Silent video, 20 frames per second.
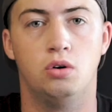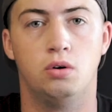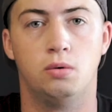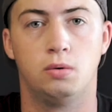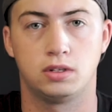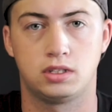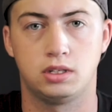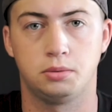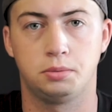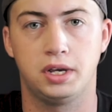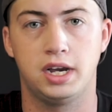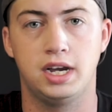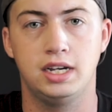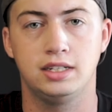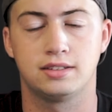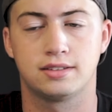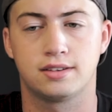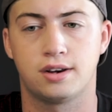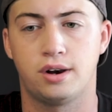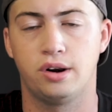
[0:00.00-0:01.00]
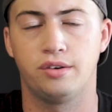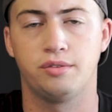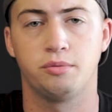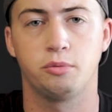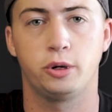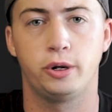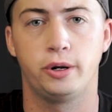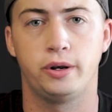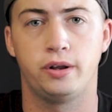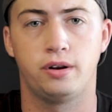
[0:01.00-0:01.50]
What's up, guys? It's Carter from
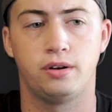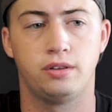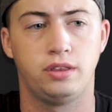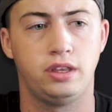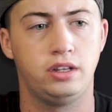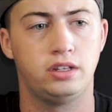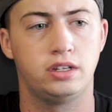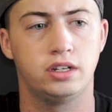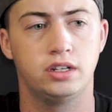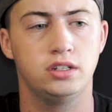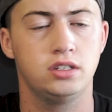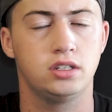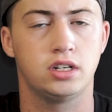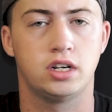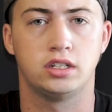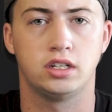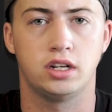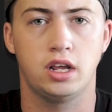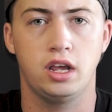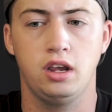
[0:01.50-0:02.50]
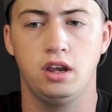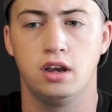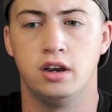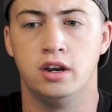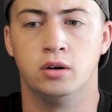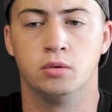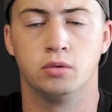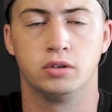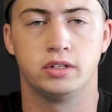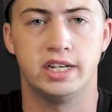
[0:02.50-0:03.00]
Clarity Auto Details, and today
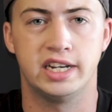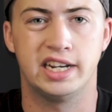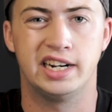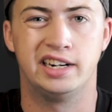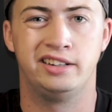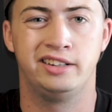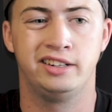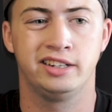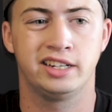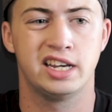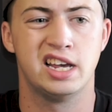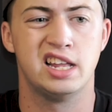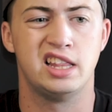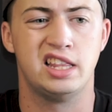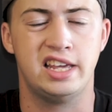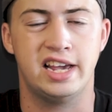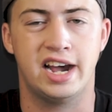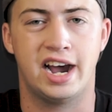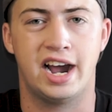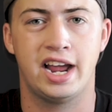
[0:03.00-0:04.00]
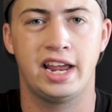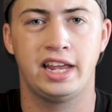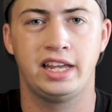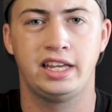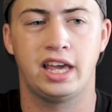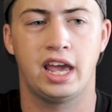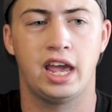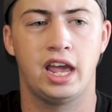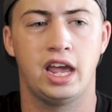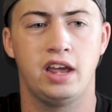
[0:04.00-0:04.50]
we're taking a look at the
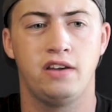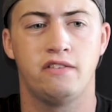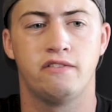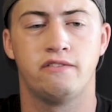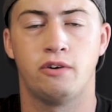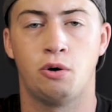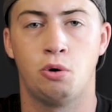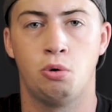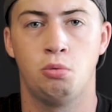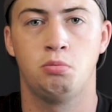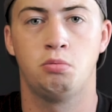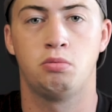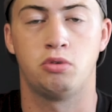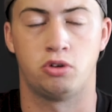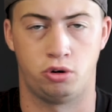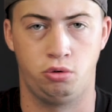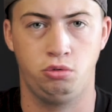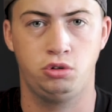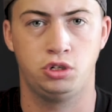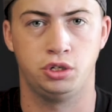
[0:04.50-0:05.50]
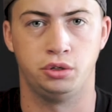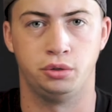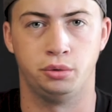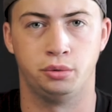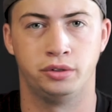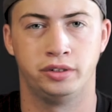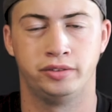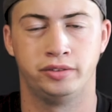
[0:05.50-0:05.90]
IK Foam Pro 2.